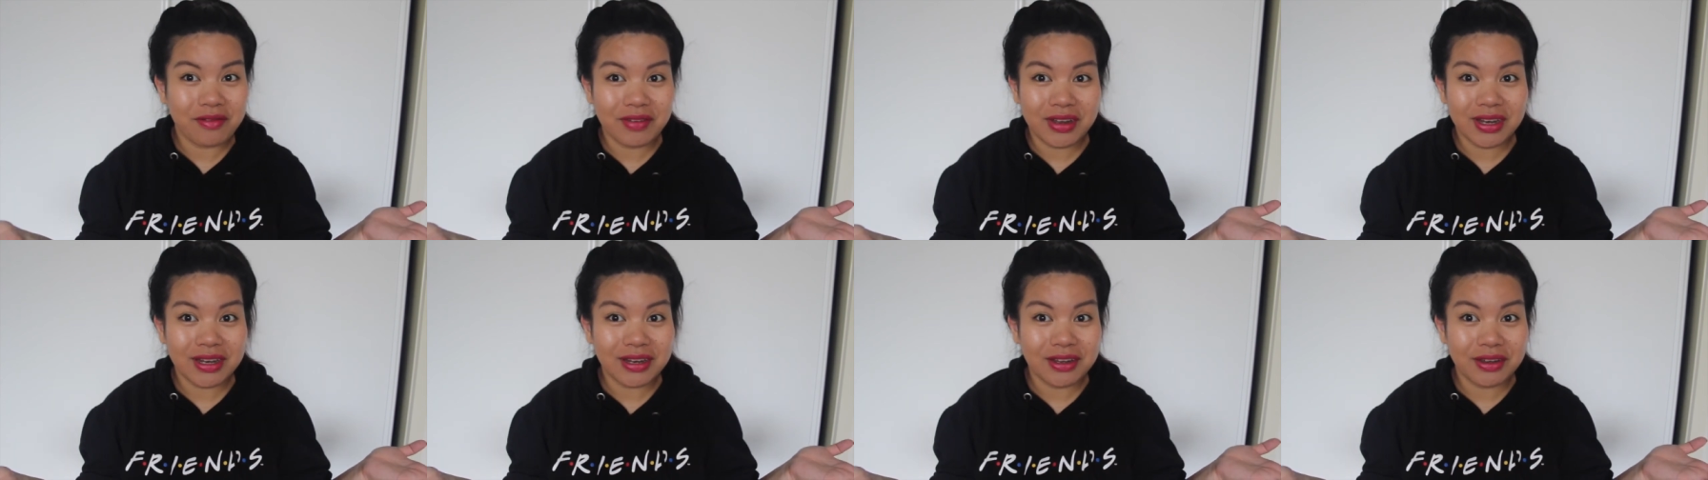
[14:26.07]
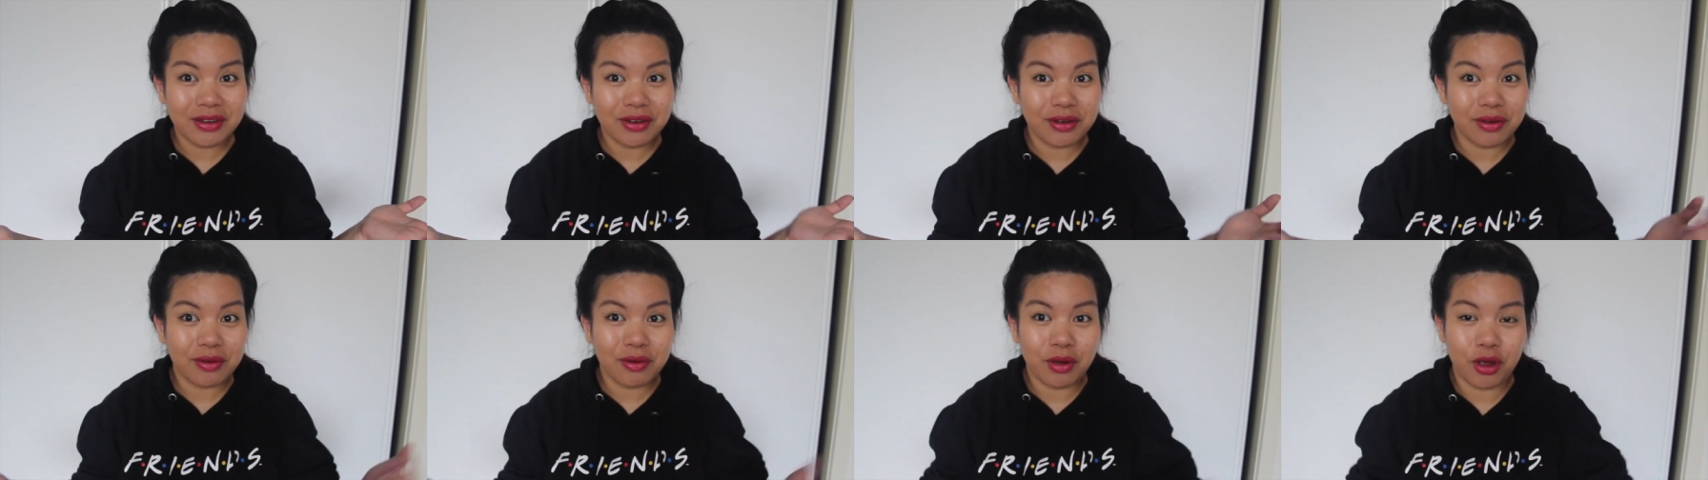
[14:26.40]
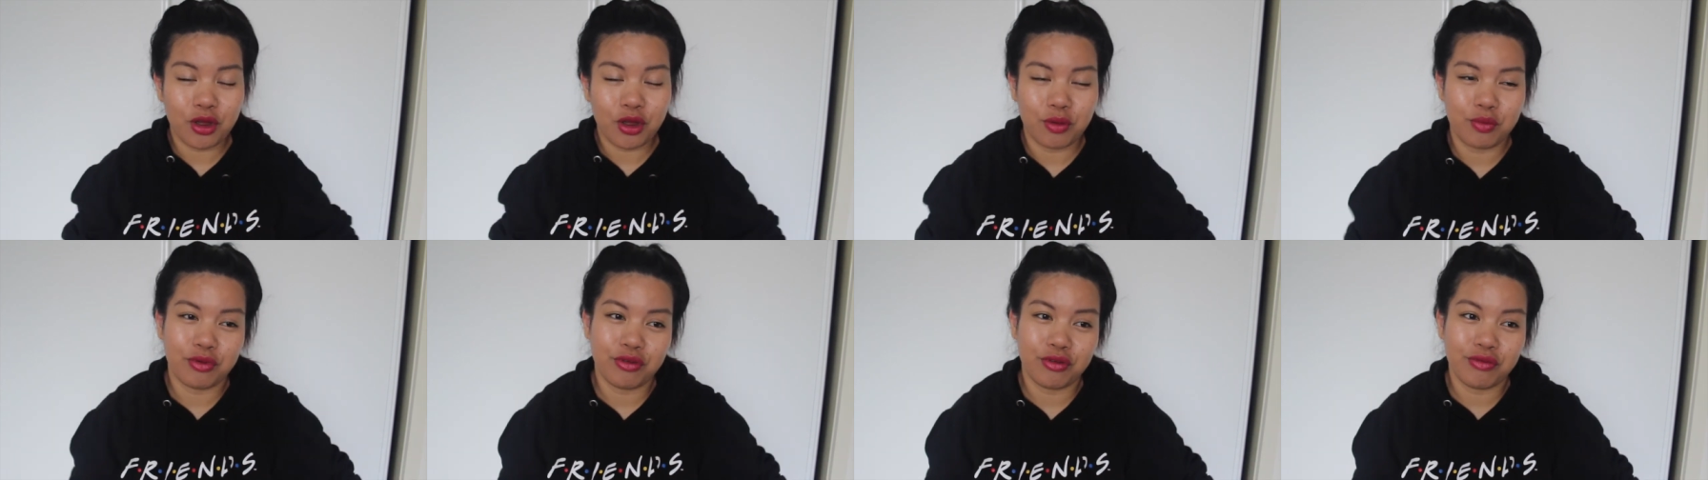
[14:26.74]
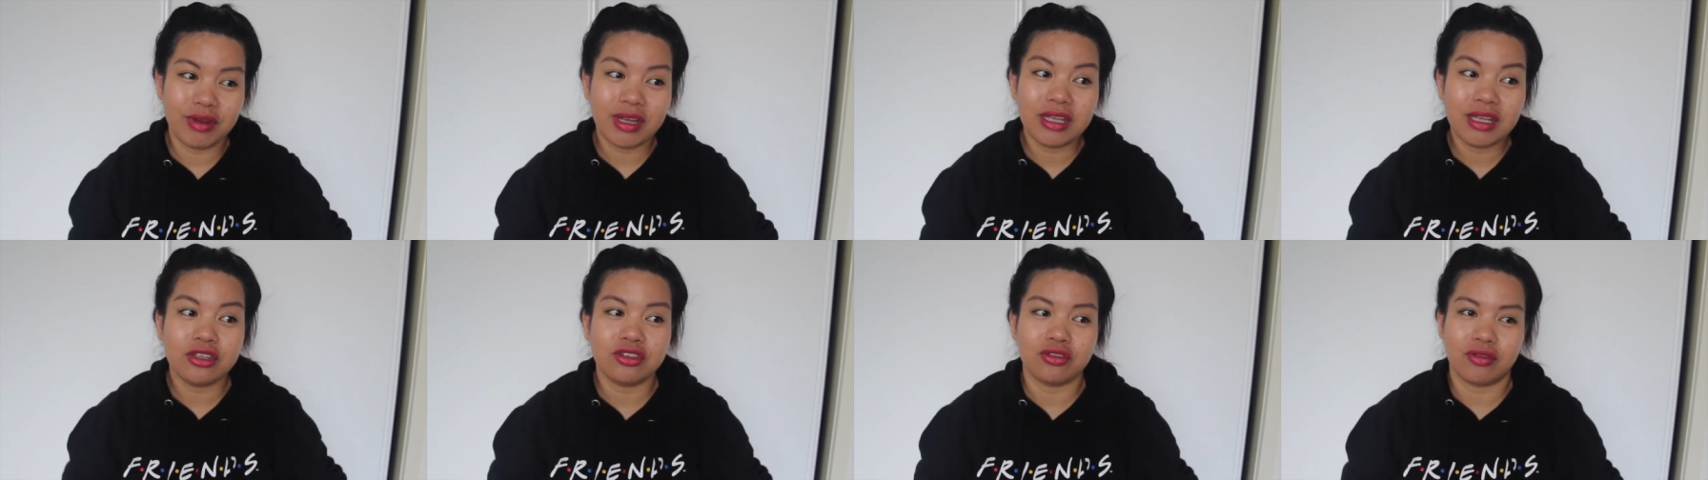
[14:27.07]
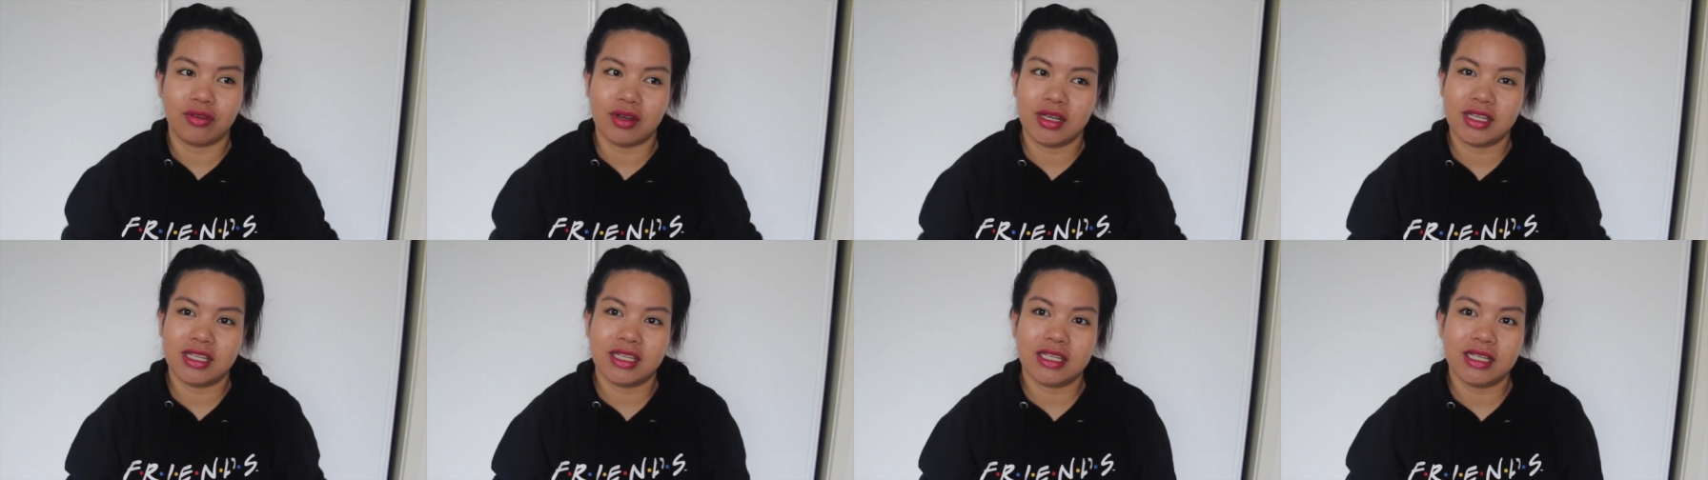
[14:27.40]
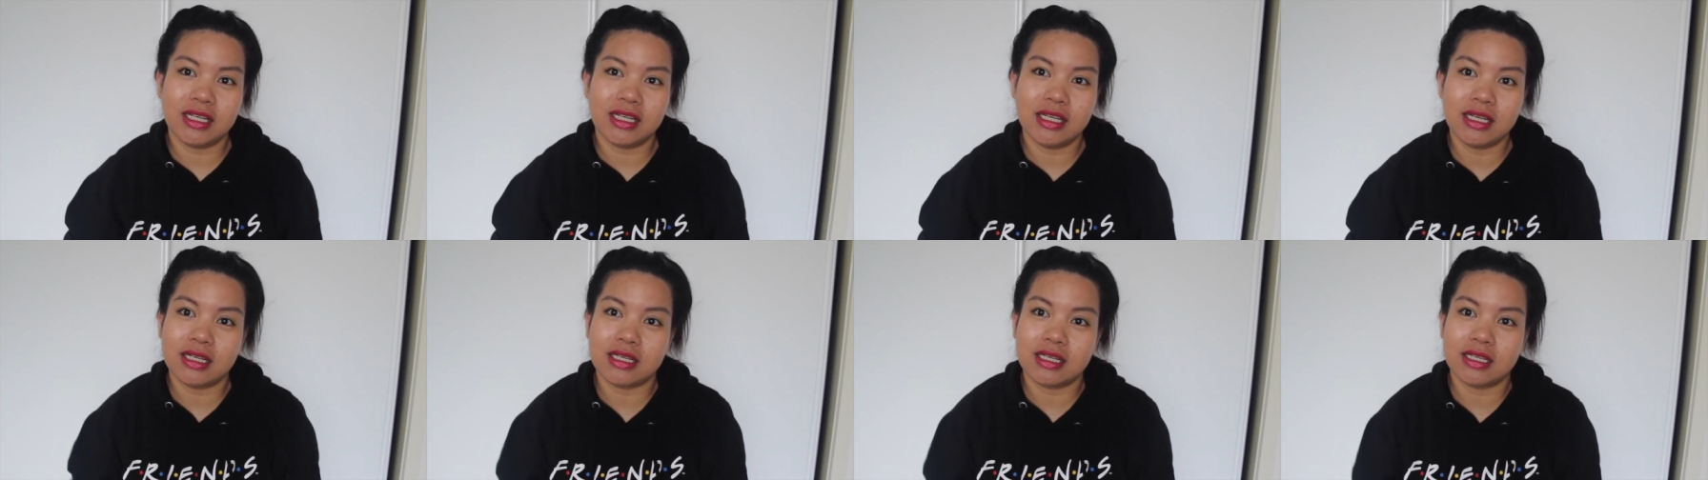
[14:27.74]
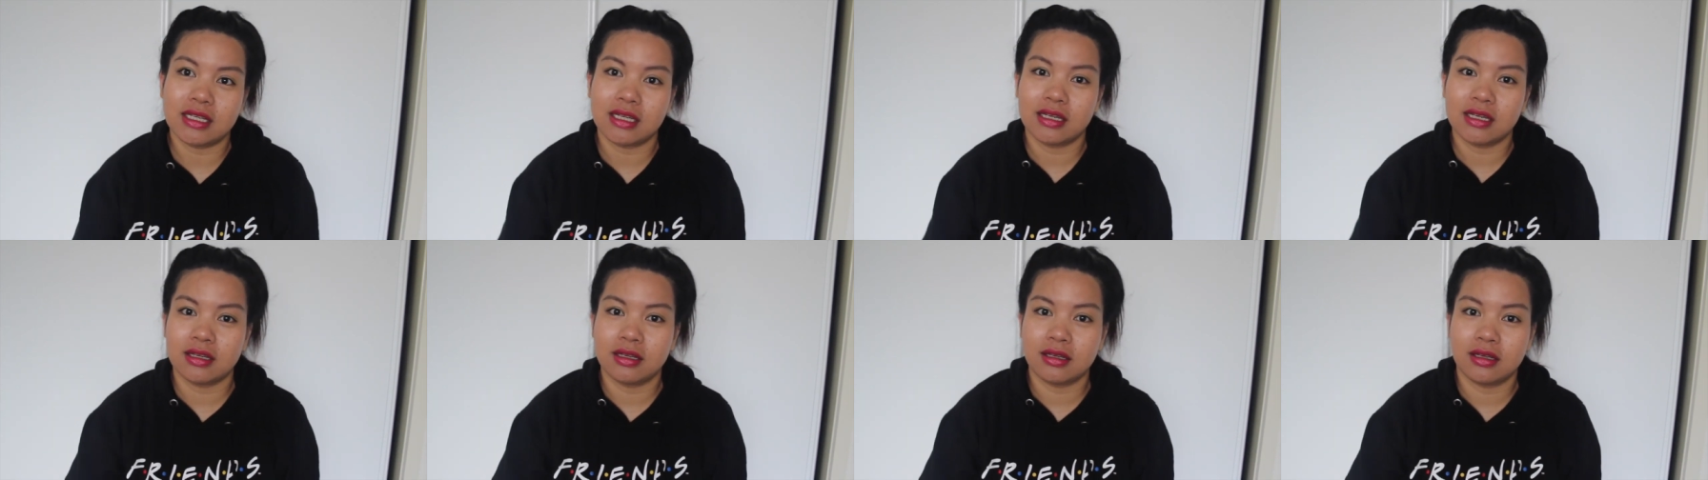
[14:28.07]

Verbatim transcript: video. Hope you enjoyed it.